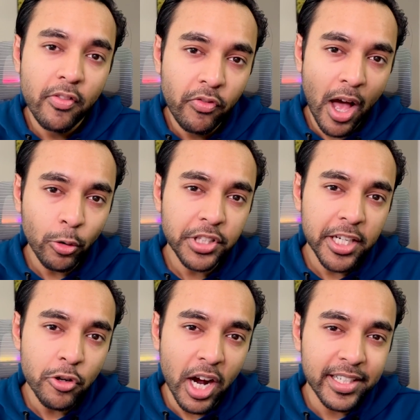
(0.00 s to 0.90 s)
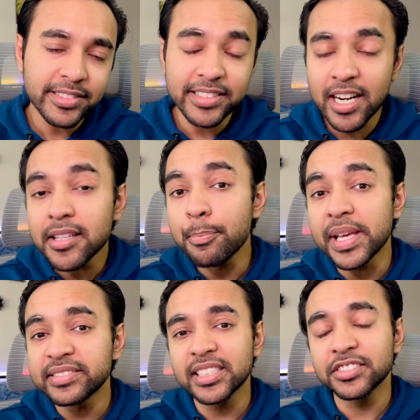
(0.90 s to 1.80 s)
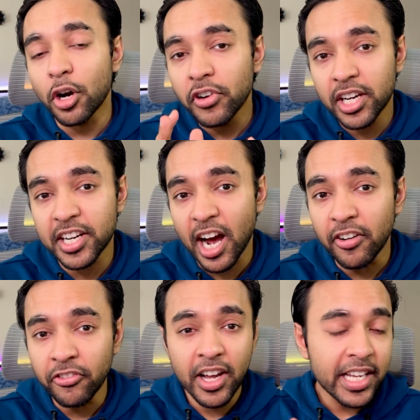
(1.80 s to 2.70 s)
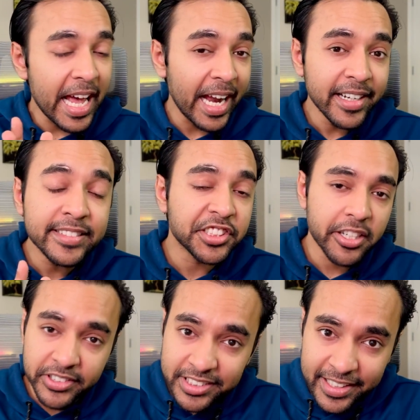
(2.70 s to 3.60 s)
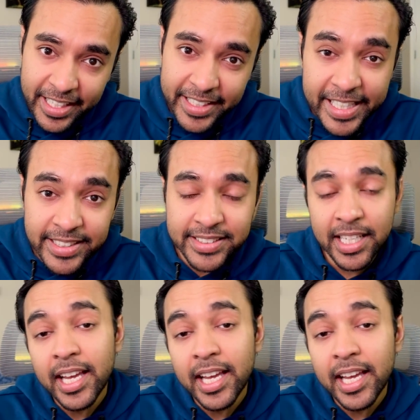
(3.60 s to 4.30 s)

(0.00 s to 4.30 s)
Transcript: Now that you understand the basics of a graph and its traversal techniques,